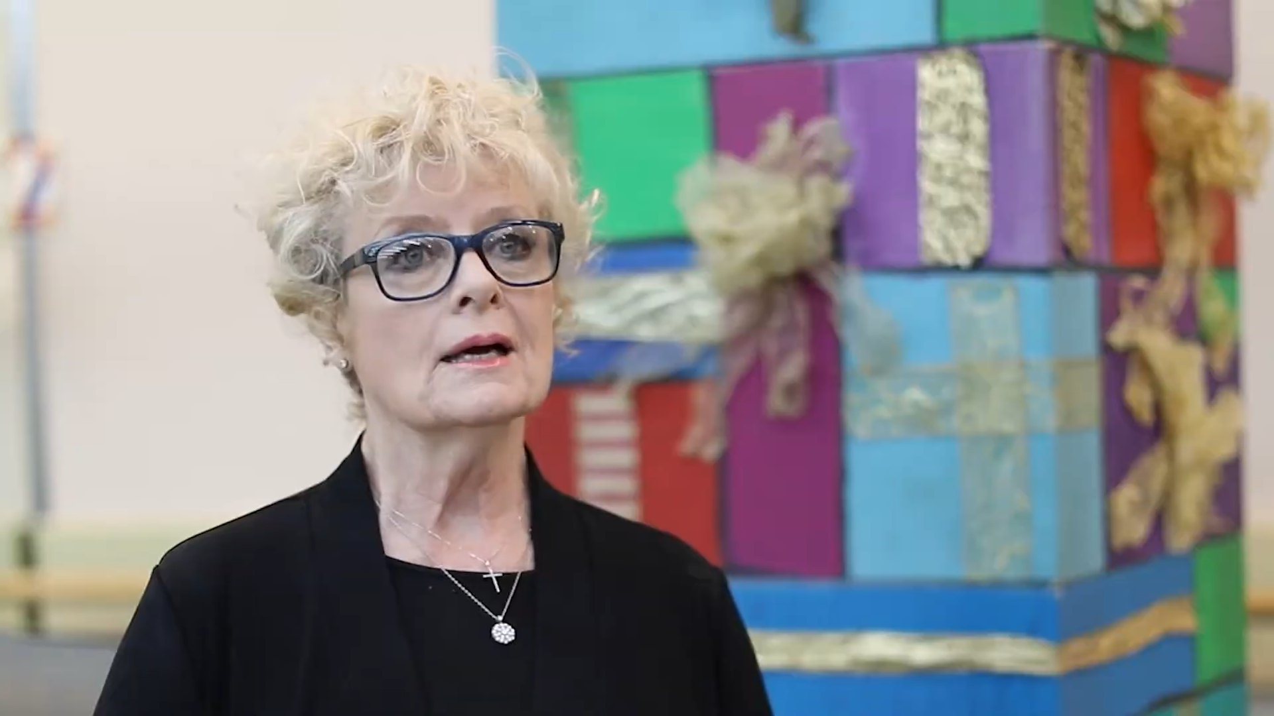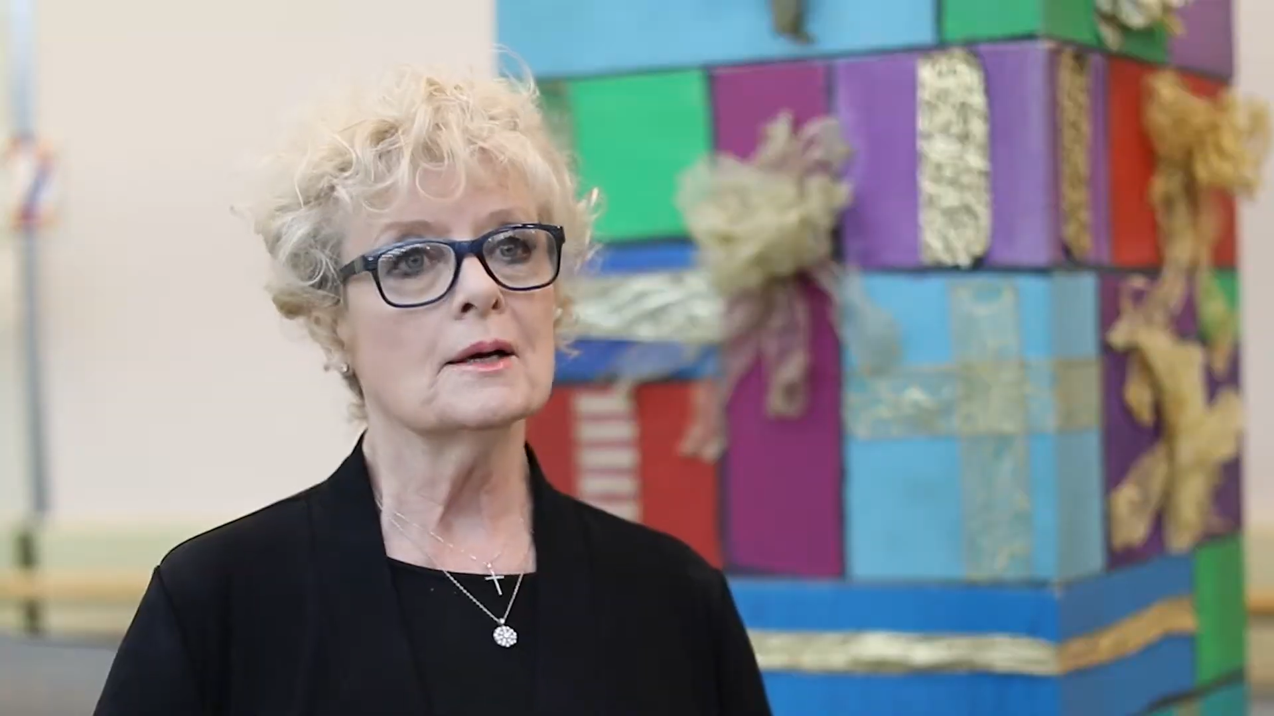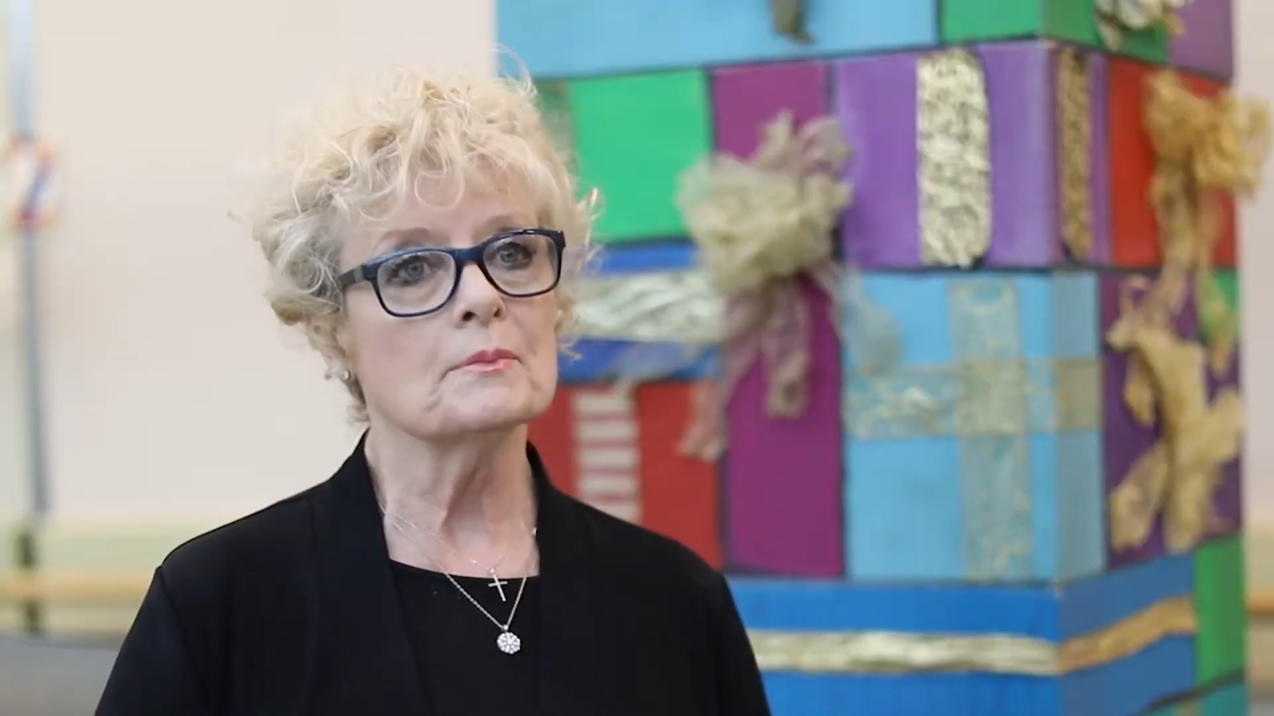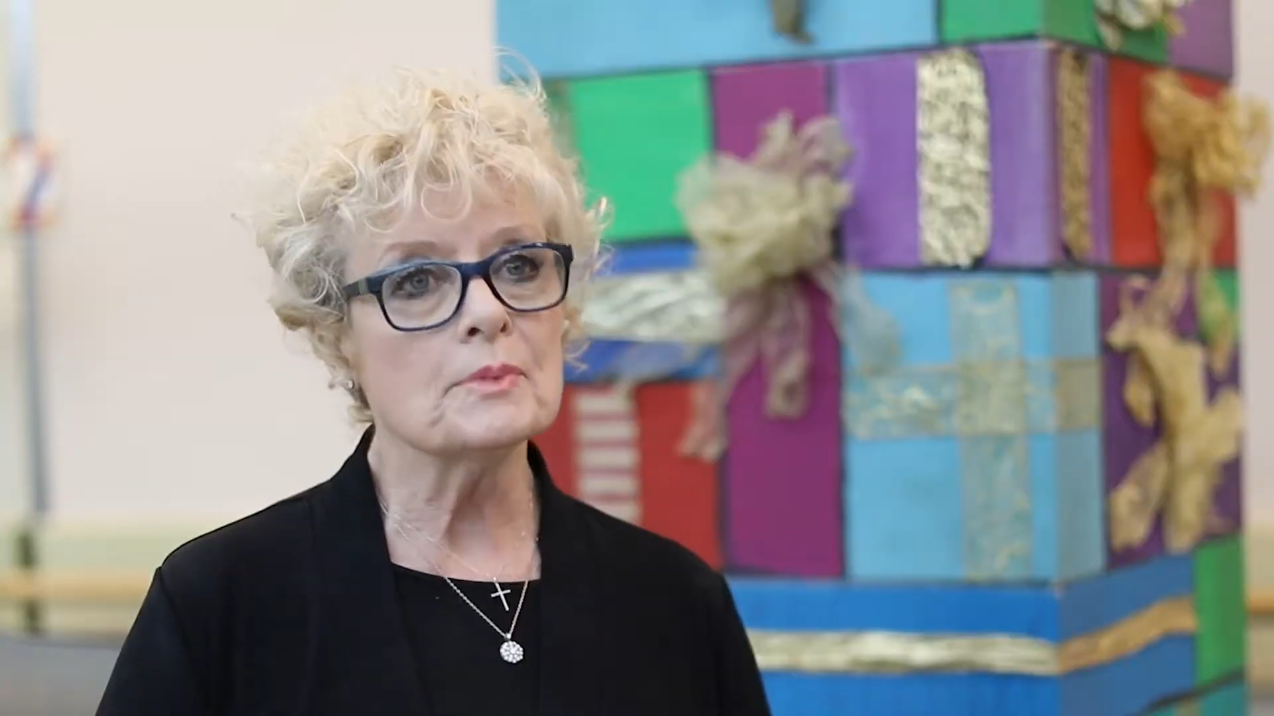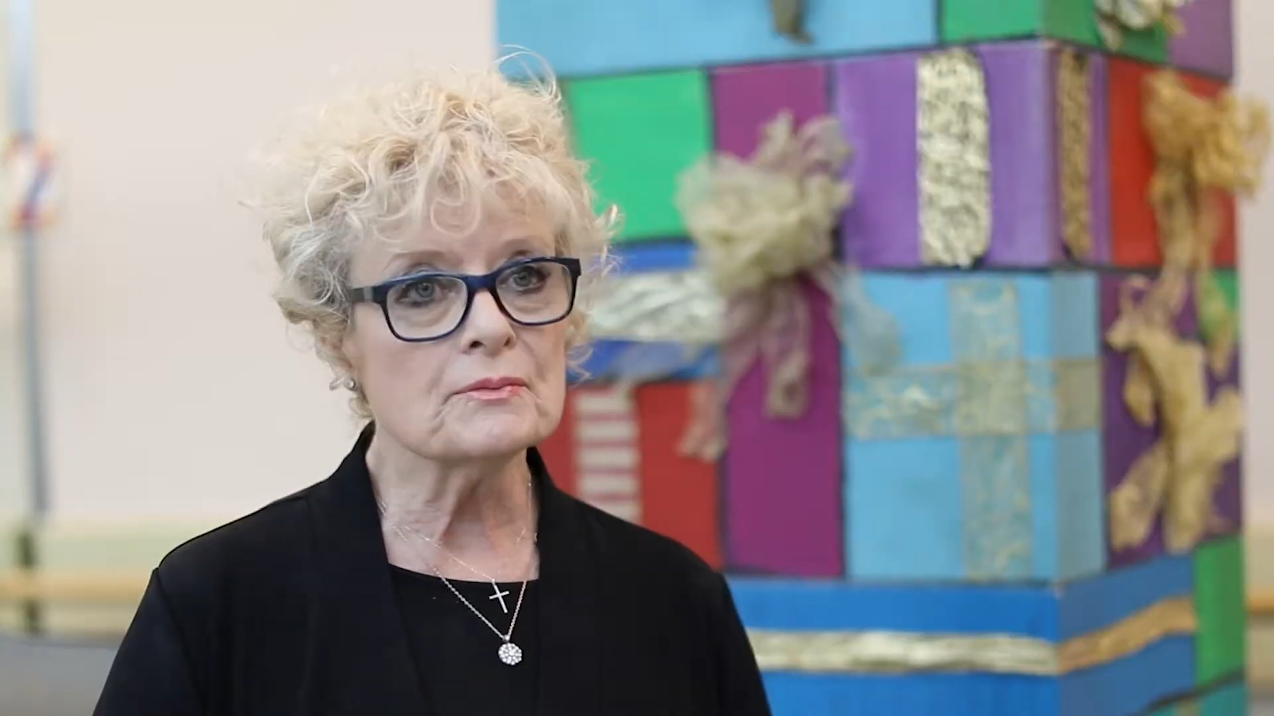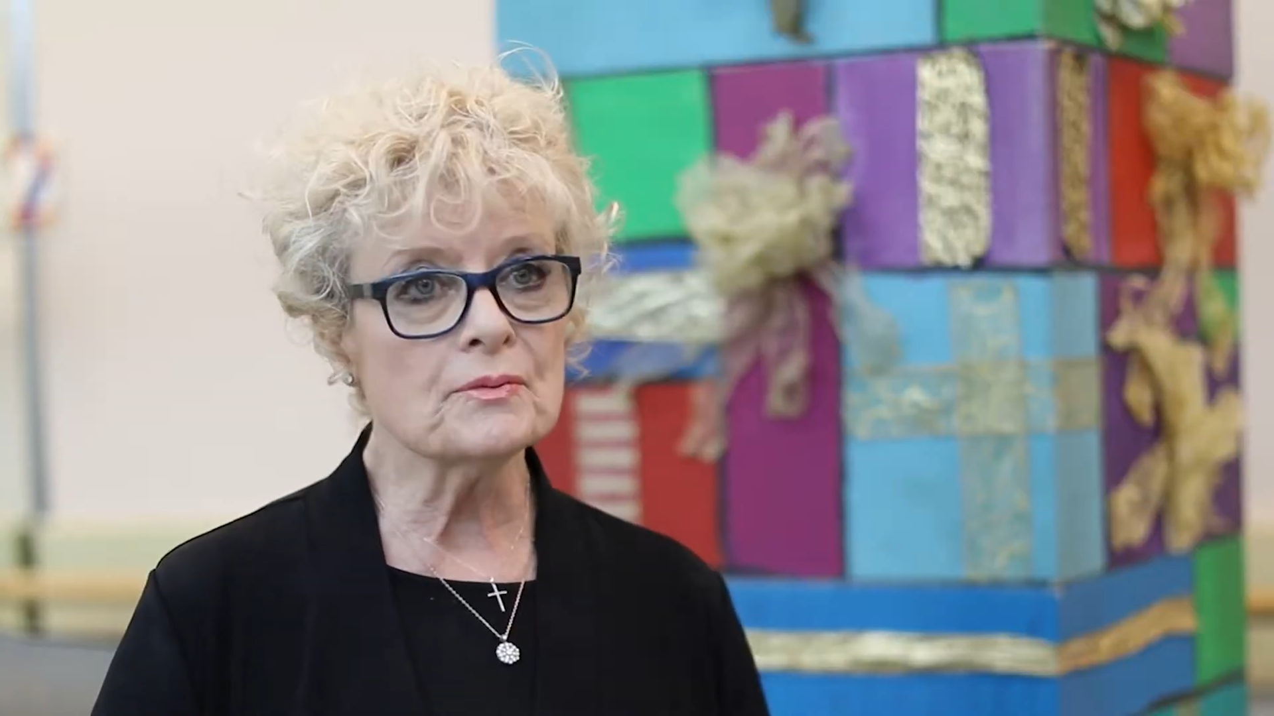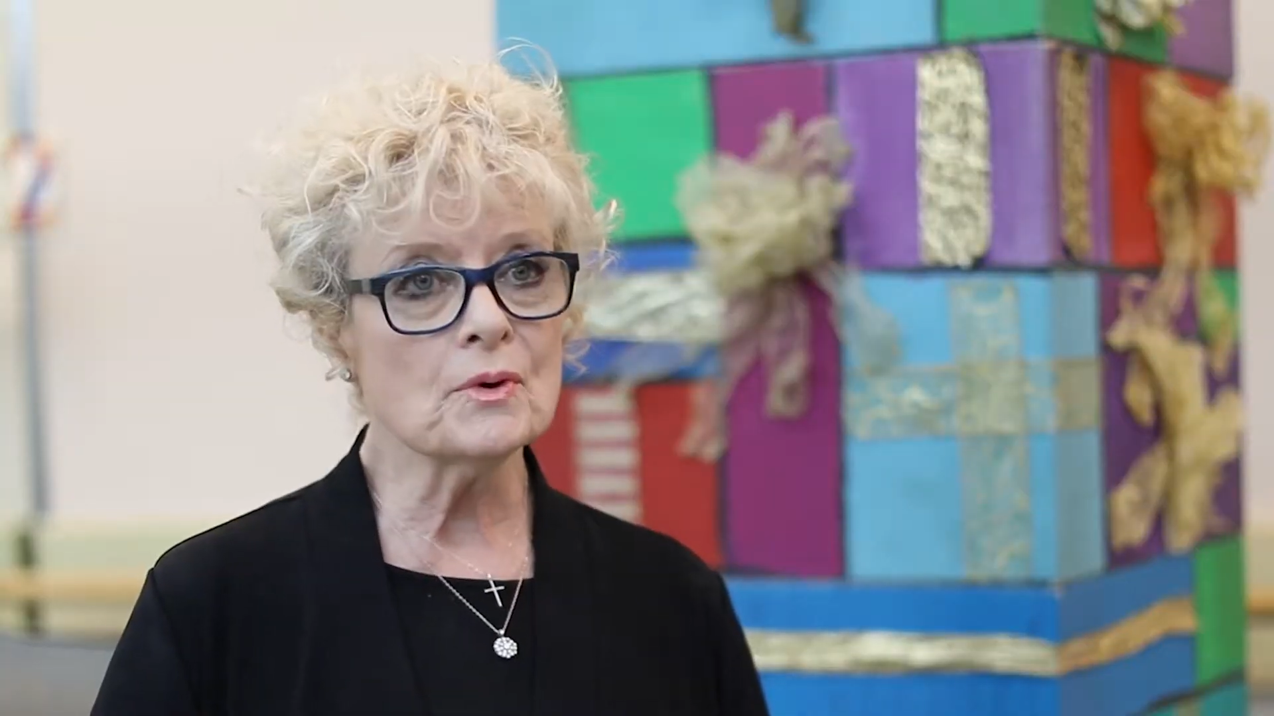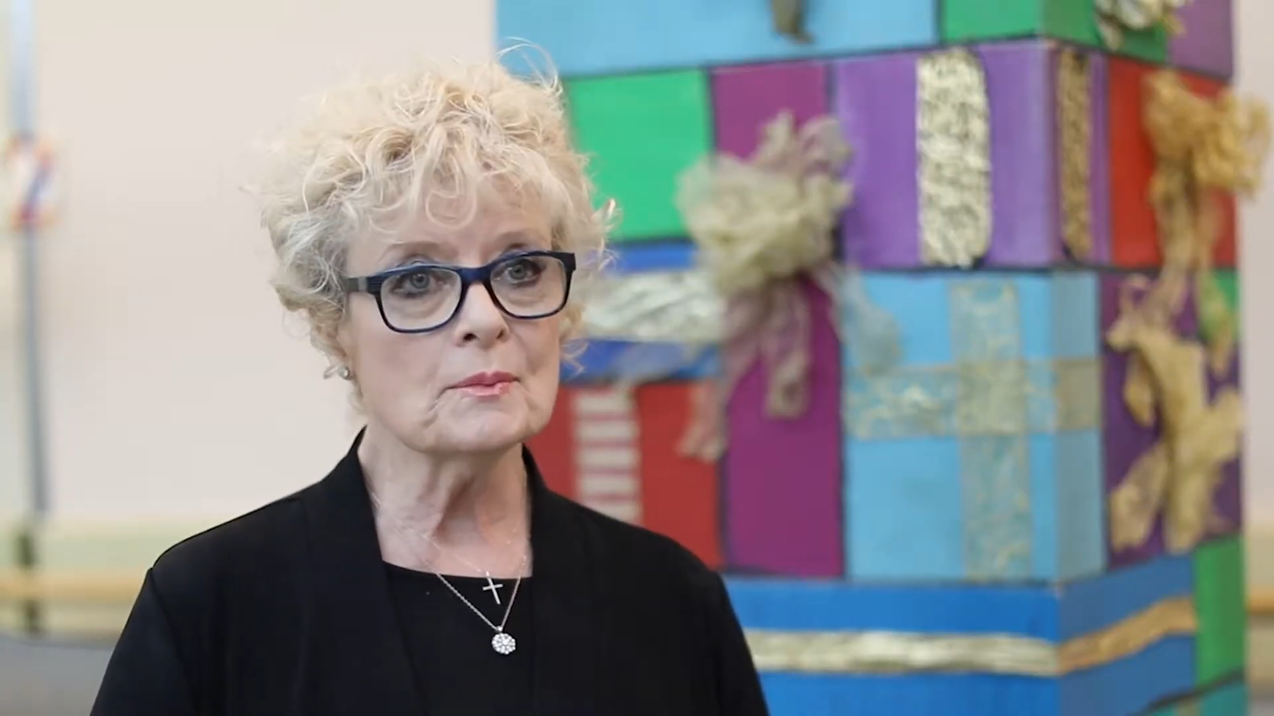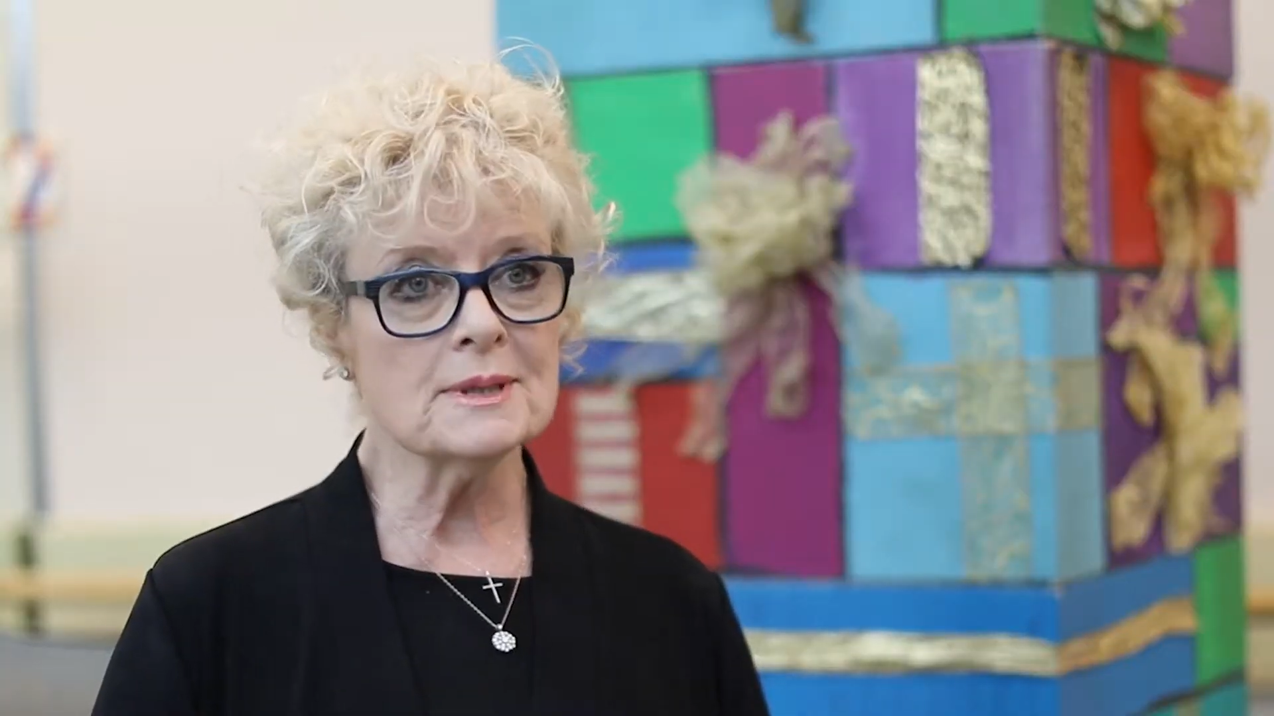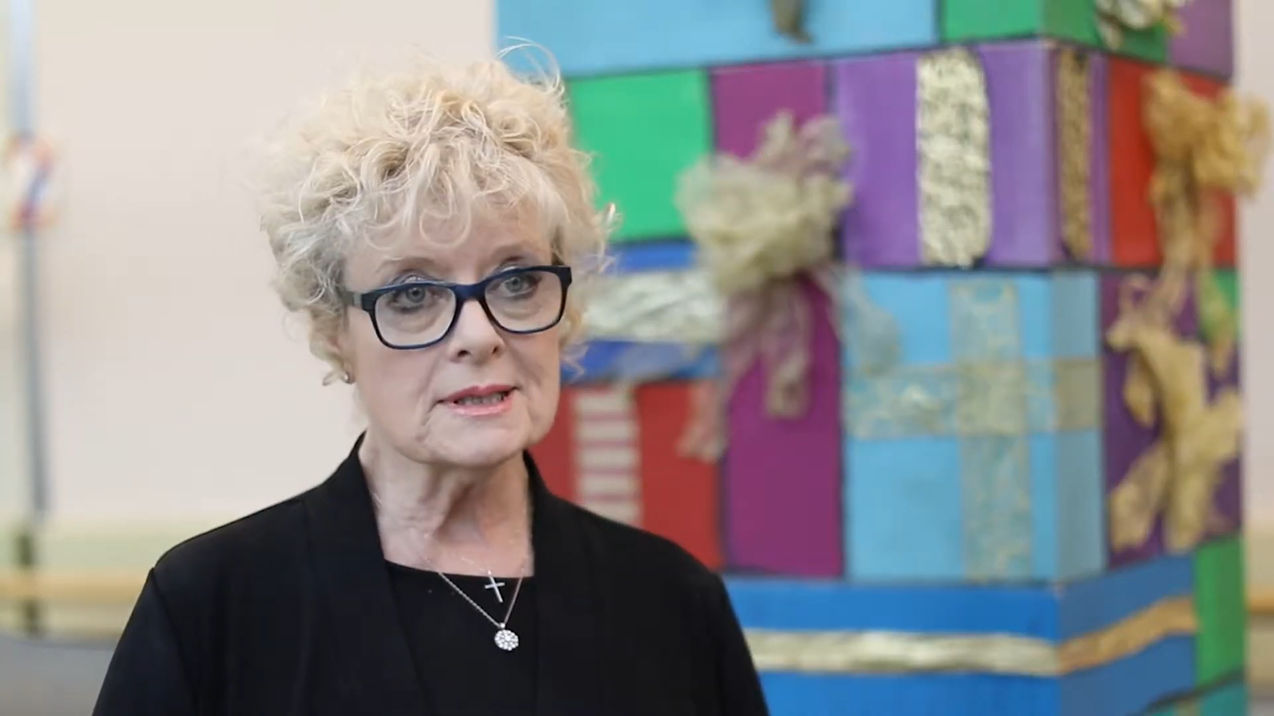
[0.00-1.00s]
uh,
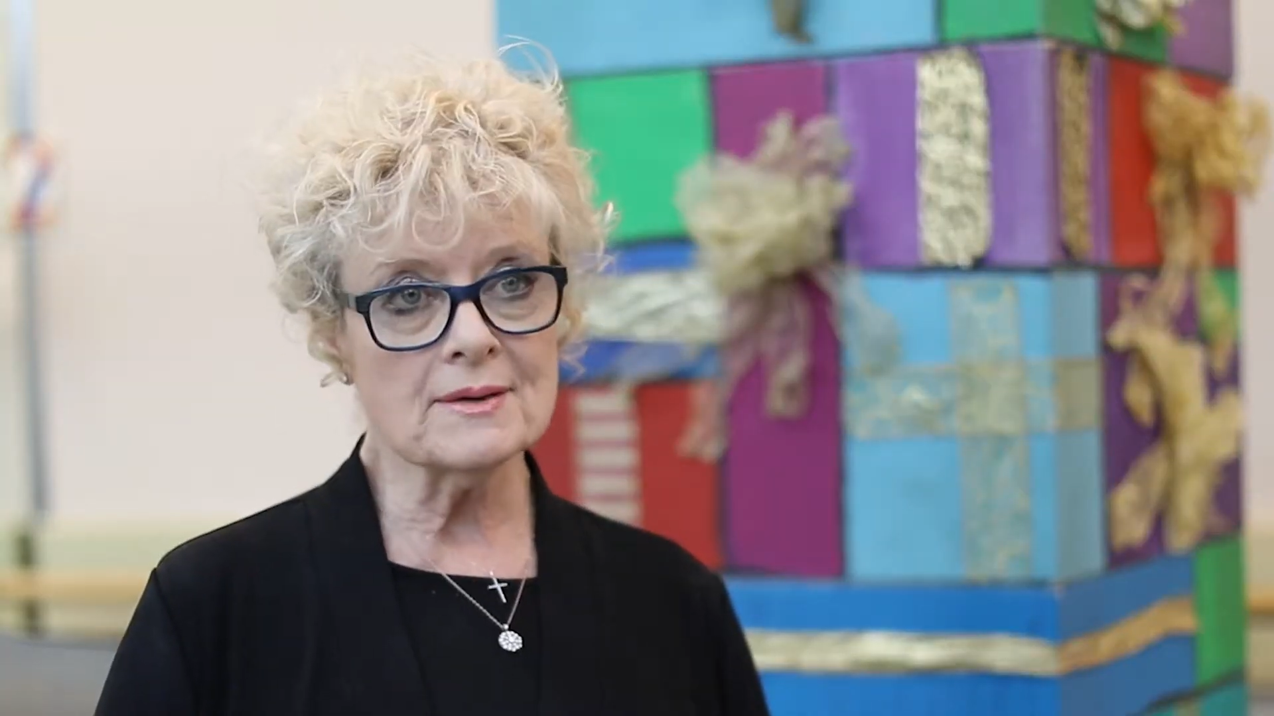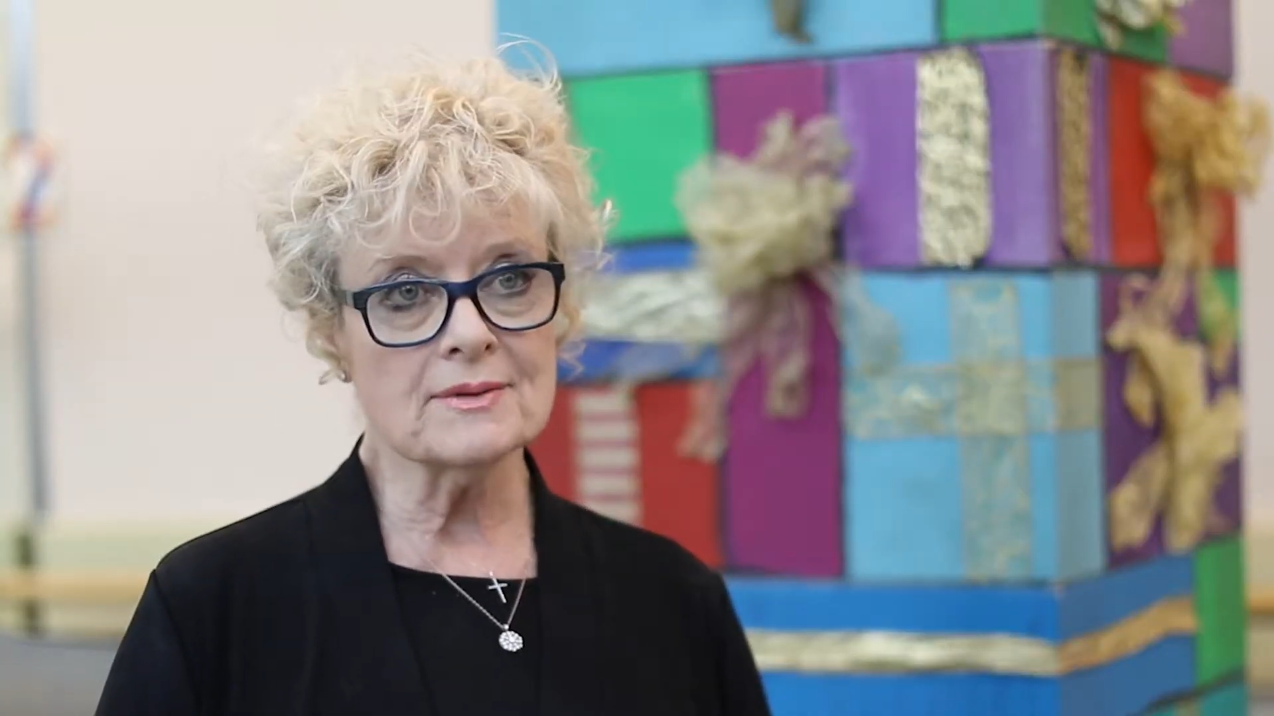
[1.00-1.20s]
performance